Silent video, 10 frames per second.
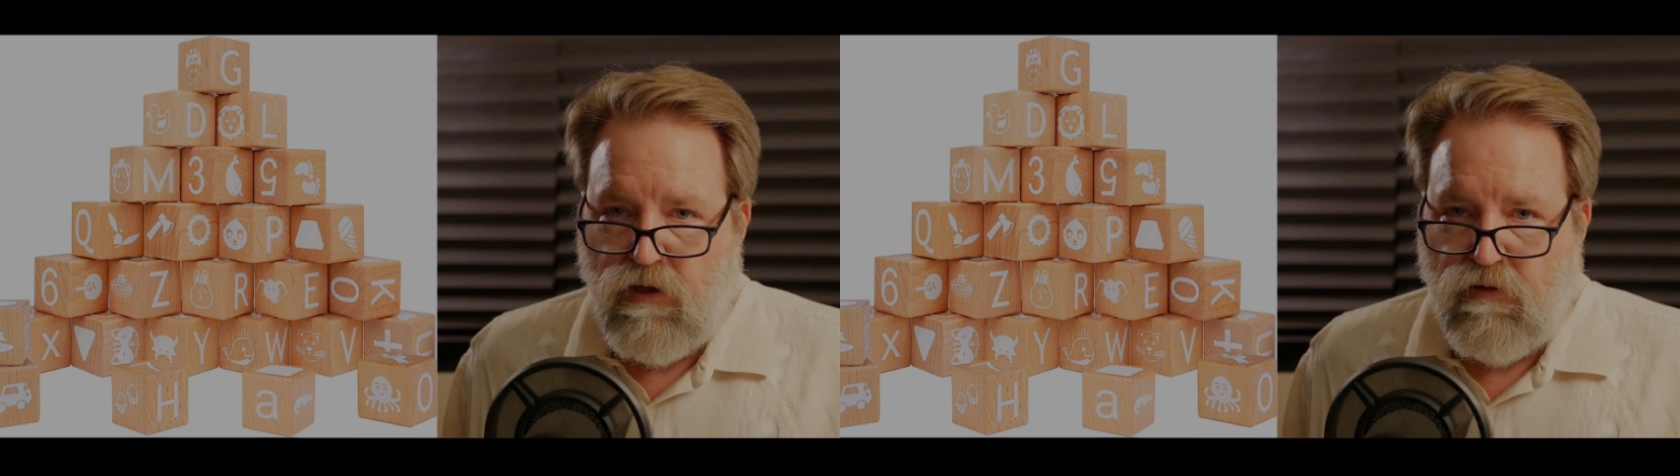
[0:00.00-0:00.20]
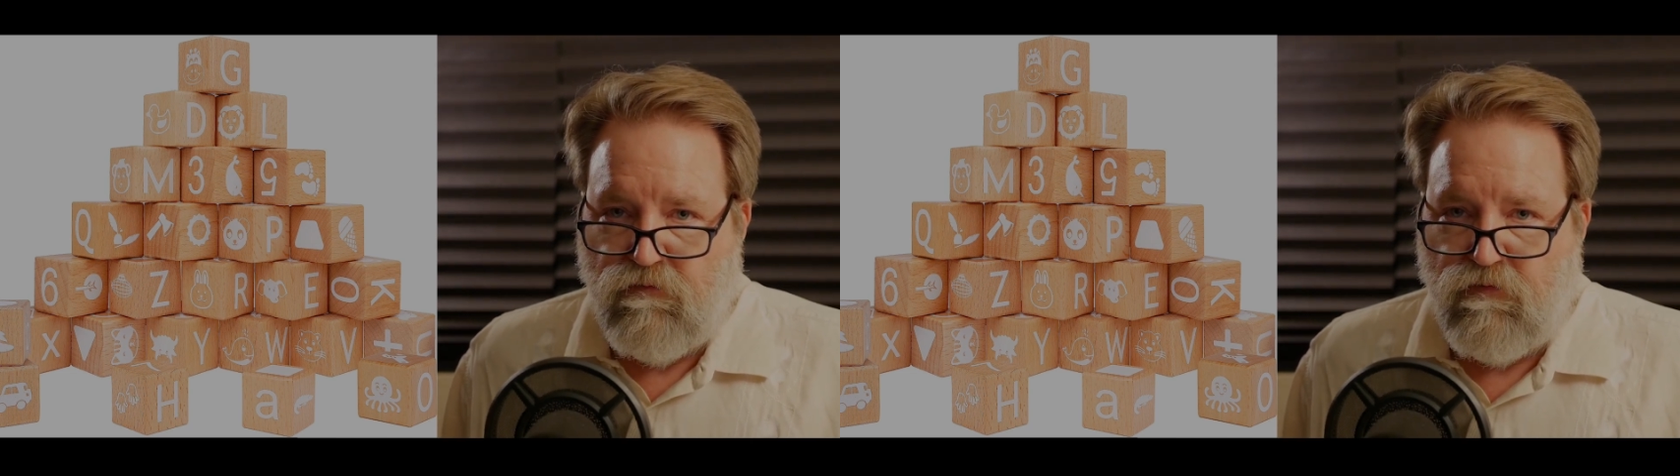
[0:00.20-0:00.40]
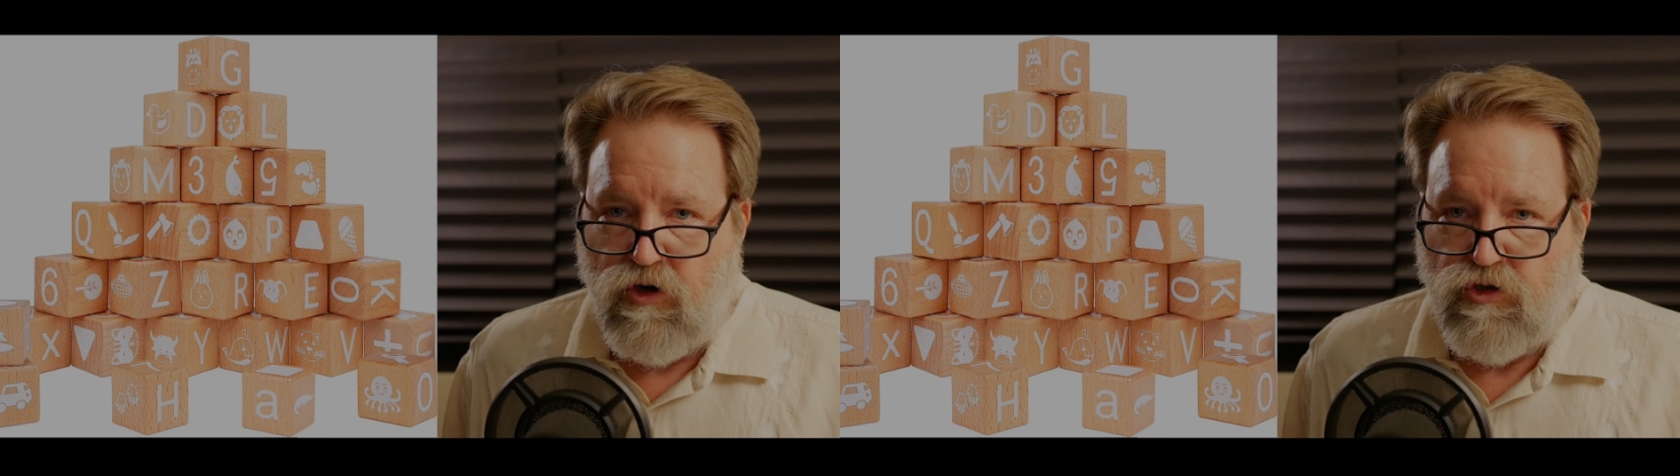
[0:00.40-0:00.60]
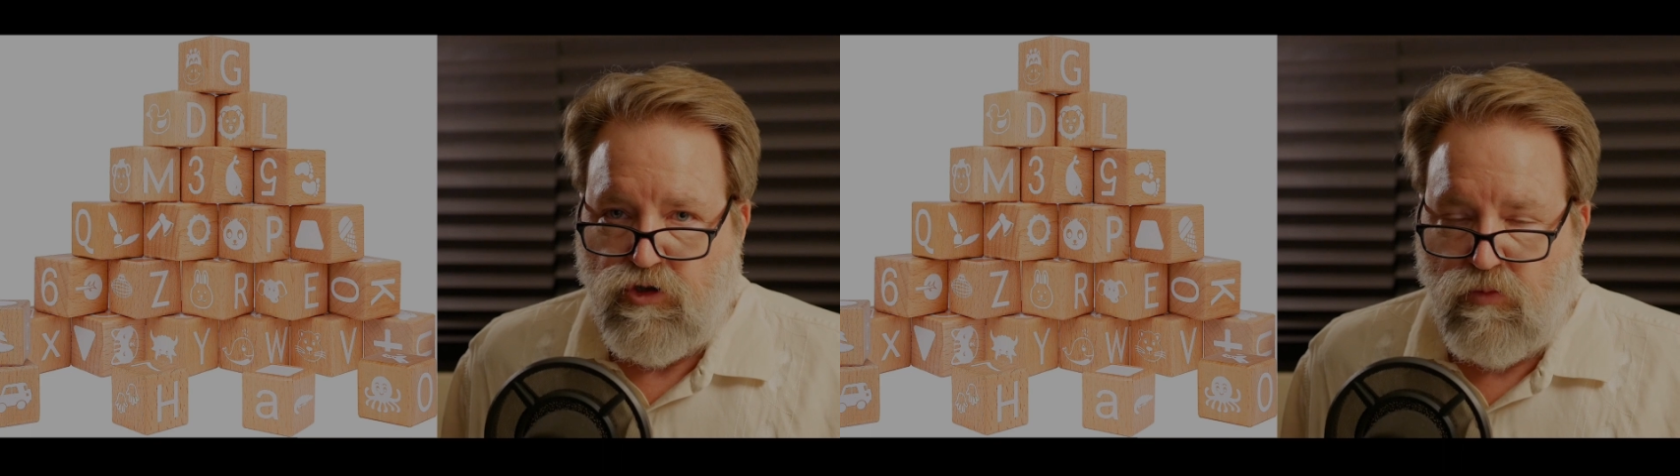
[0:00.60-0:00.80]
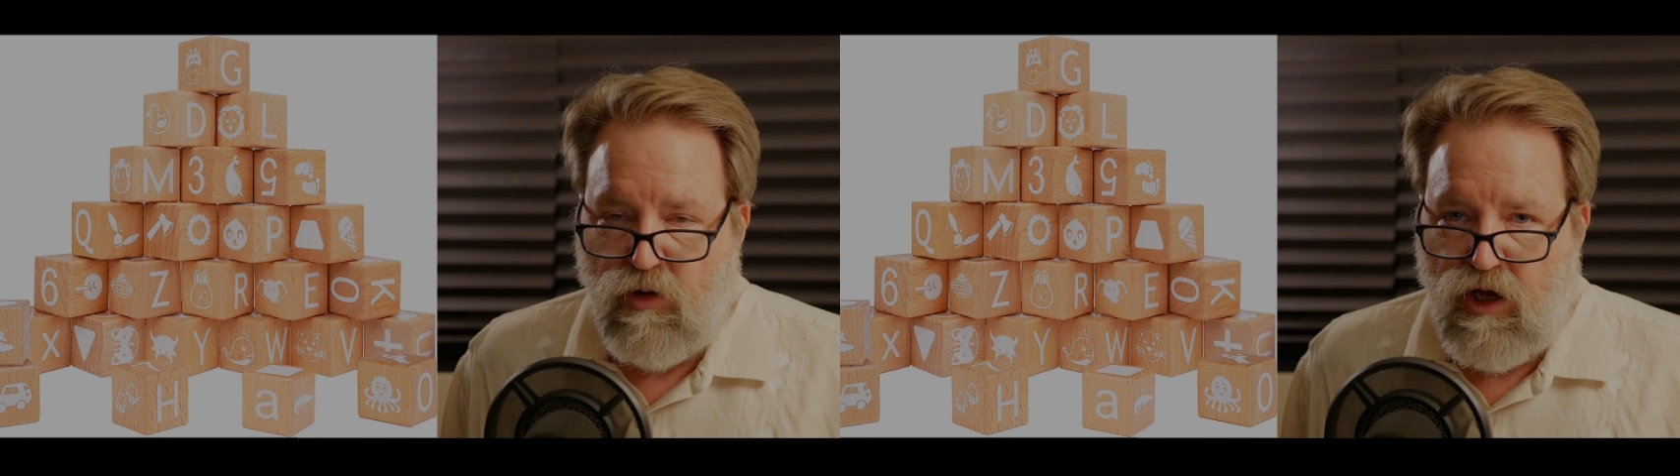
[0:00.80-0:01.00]

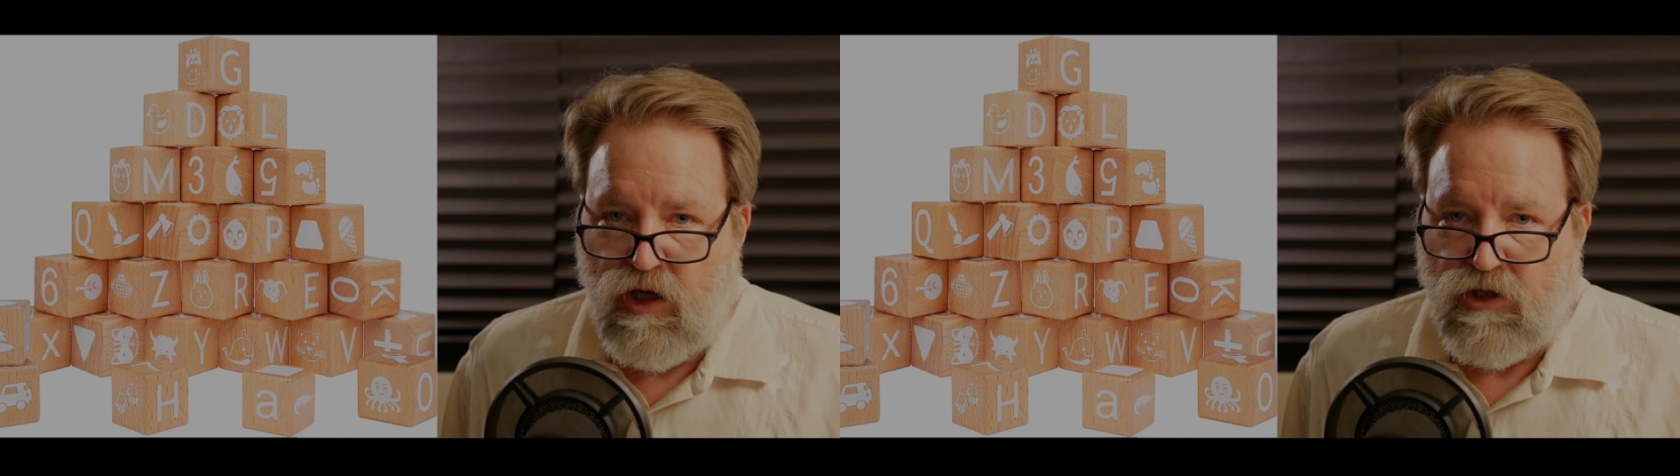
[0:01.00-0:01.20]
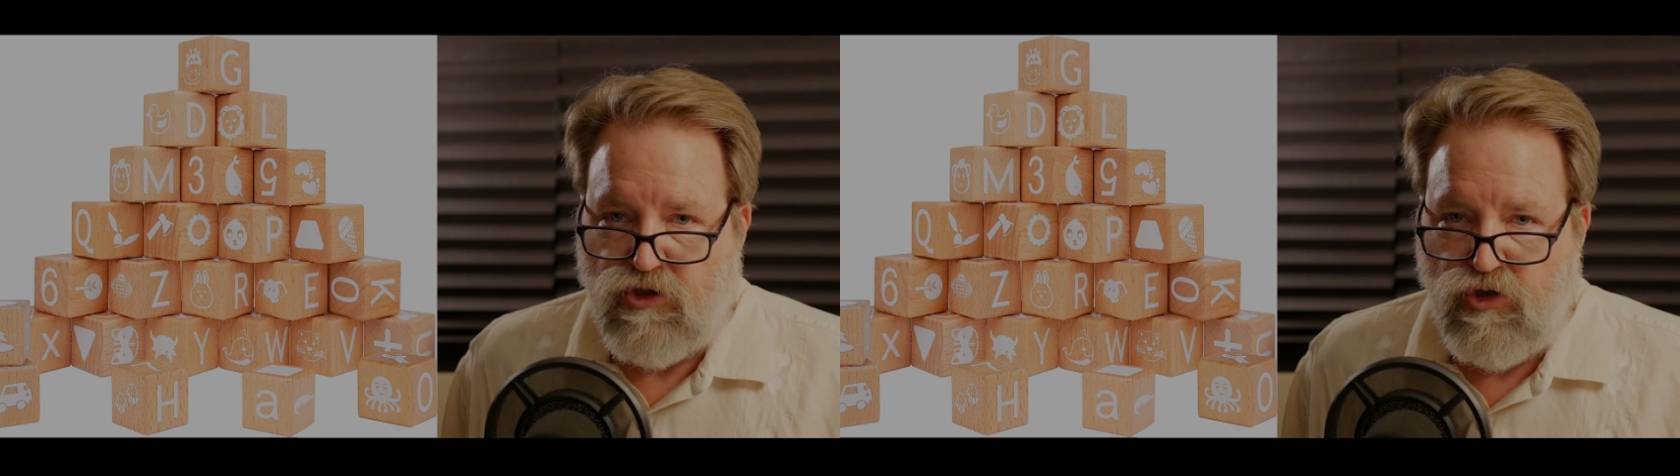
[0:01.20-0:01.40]
Virtue blocks.